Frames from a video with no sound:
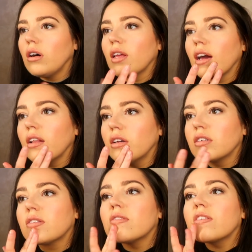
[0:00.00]
Golly, I
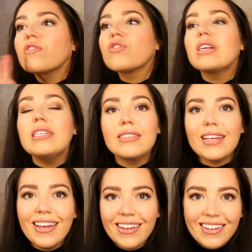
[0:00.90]
look
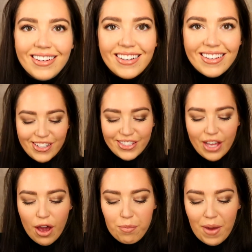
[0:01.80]
greasy.
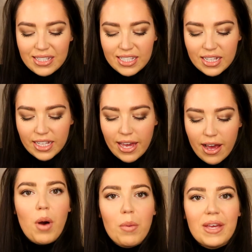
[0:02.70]
So basically,
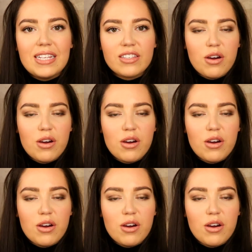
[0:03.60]
Poppy's